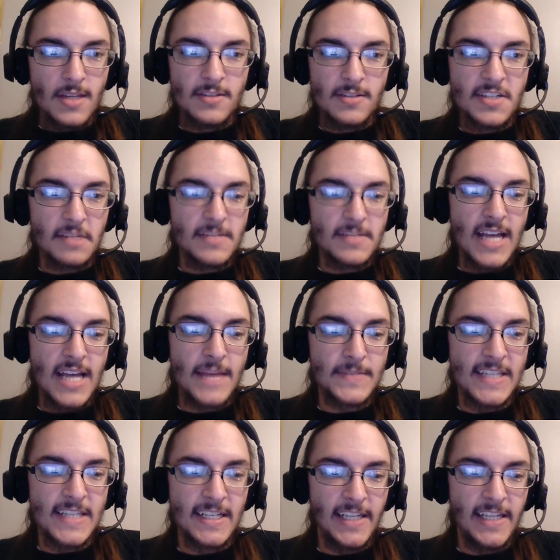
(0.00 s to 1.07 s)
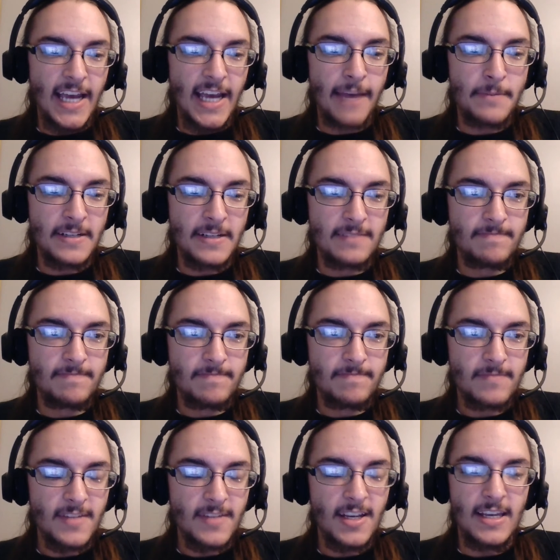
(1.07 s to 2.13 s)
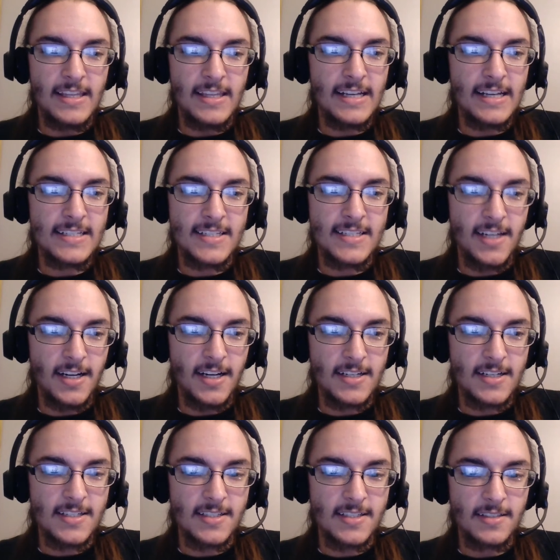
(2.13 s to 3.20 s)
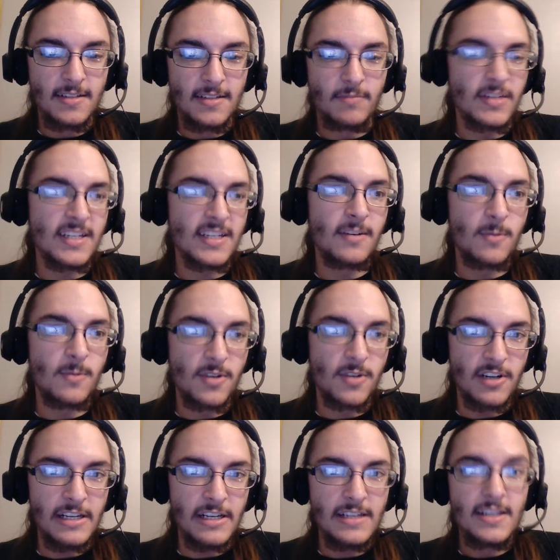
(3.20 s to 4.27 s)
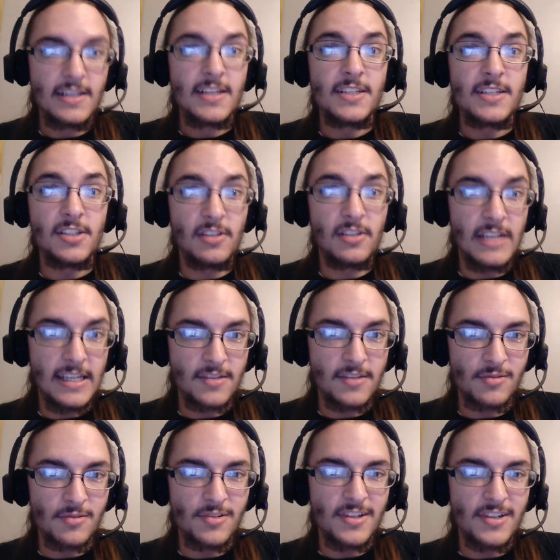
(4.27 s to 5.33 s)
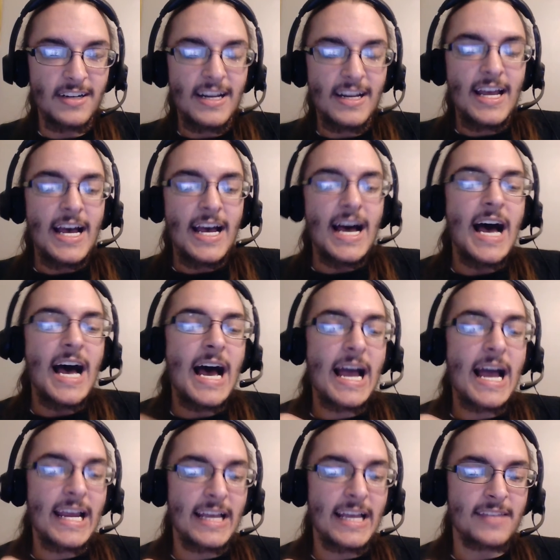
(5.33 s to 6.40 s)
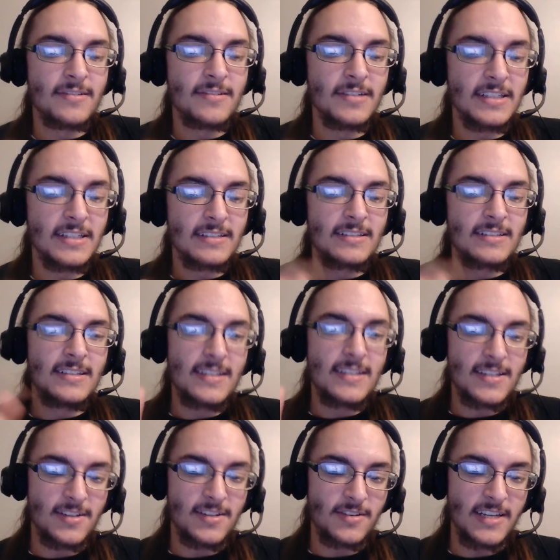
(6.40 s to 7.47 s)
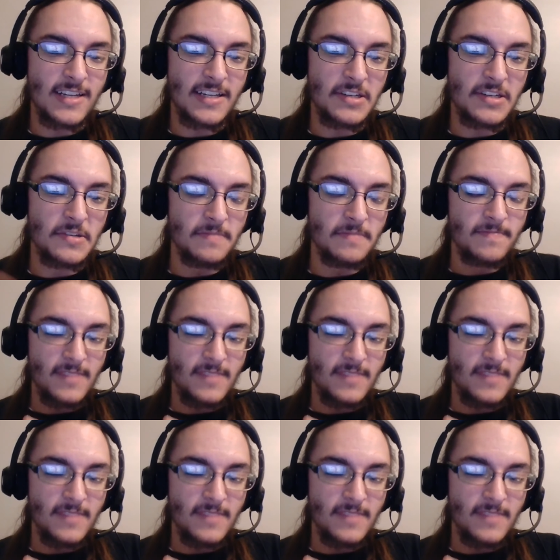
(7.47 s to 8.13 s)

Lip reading: Sometimes that'll happen, and that sucks, but don't worry, you'll get through it. I got through it. So can you.